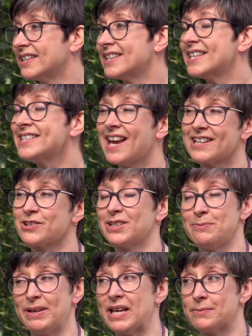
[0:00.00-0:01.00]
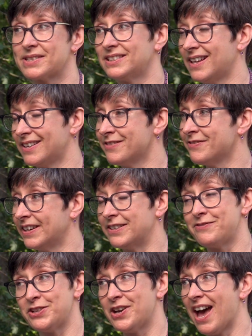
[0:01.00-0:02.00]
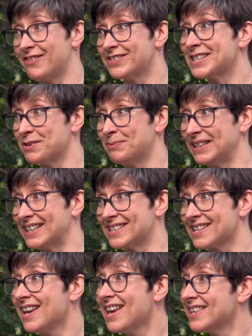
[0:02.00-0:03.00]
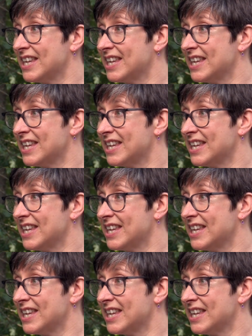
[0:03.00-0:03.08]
And this actually becomes a lot of fun if you have siblings